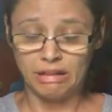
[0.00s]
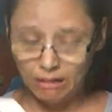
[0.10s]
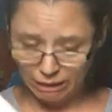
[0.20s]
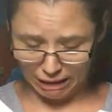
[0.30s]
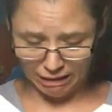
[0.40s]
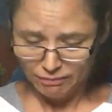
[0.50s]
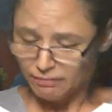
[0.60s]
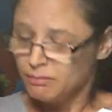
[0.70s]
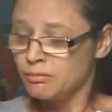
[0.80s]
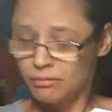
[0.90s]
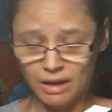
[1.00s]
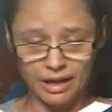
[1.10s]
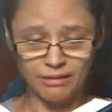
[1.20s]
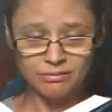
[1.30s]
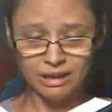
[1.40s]
okay,
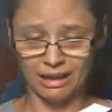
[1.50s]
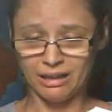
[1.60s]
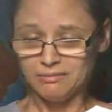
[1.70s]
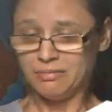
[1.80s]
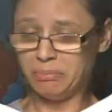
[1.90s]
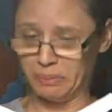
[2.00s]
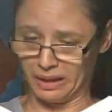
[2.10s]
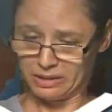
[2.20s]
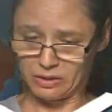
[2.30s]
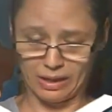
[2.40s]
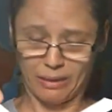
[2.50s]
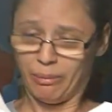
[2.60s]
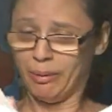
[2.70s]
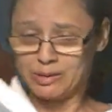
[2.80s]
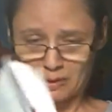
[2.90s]
I don't like it, but it's okay,
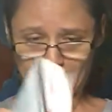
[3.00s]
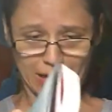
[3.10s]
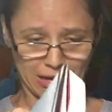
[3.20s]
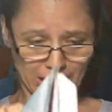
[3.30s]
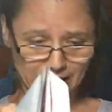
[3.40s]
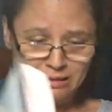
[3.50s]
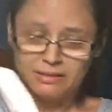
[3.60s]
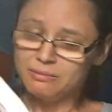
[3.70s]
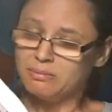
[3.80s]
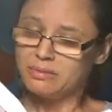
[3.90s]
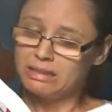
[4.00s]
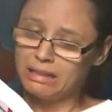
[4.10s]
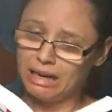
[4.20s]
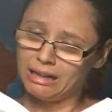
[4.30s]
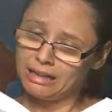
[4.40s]
what's going on next?
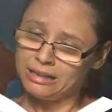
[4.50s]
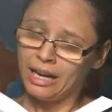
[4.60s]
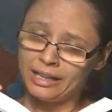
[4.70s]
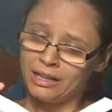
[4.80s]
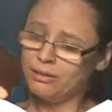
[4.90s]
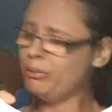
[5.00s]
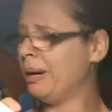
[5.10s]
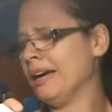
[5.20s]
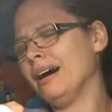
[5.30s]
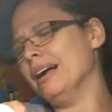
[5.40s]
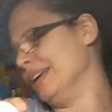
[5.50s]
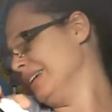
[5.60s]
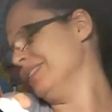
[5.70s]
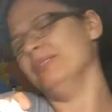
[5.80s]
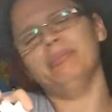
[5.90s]
Yeah, he died, oh my god,
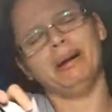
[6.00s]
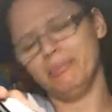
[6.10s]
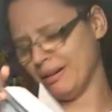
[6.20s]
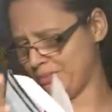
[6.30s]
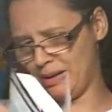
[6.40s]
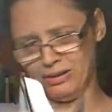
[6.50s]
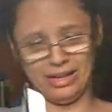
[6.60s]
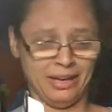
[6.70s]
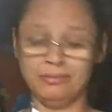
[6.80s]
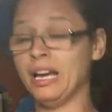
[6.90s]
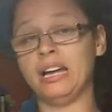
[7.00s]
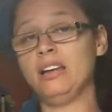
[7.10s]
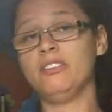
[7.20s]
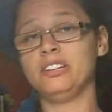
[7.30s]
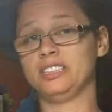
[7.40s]
you remind me about him. And
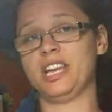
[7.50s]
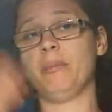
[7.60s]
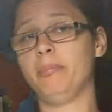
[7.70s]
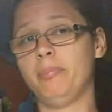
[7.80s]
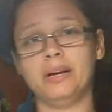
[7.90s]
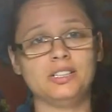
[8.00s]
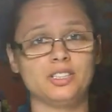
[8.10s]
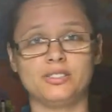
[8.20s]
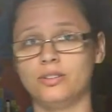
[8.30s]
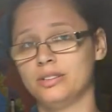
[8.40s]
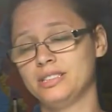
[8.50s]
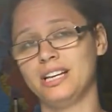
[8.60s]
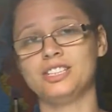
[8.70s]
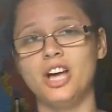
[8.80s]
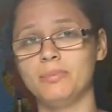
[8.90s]
even ten pages or
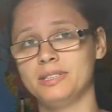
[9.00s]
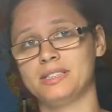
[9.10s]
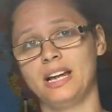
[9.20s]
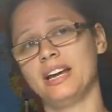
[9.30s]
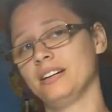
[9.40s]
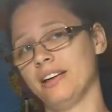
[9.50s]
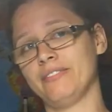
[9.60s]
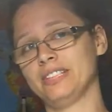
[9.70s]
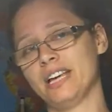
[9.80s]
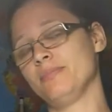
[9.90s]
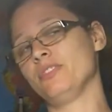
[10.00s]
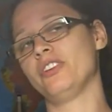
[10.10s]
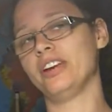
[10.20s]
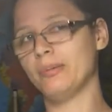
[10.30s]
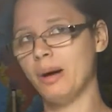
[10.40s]
ten chapters later, every time you
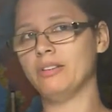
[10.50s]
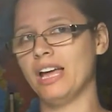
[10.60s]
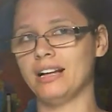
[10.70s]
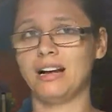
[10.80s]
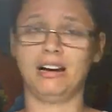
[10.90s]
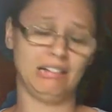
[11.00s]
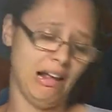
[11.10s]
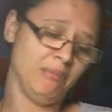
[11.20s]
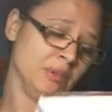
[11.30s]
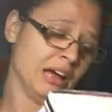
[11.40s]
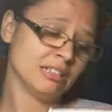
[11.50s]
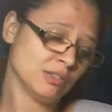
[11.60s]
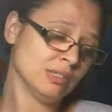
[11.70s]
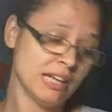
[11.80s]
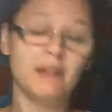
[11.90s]
read about that character, I'm like
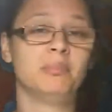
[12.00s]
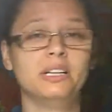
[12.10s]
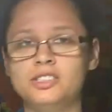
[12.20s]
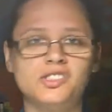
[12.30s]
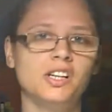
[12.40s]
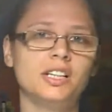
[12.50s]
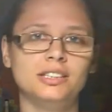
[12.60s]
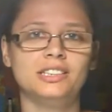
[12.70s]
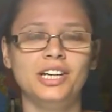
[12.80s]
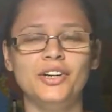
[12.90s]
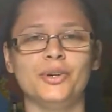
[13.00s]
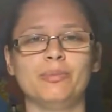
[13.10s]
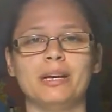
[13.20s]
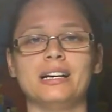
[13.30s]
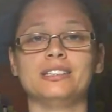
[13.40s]
so sad, but you still continue,
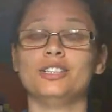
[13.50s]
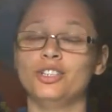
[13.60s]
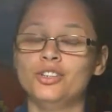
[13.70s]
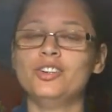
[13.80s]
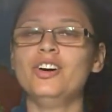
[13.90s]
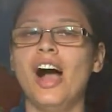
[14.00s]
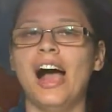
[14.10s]
because you do,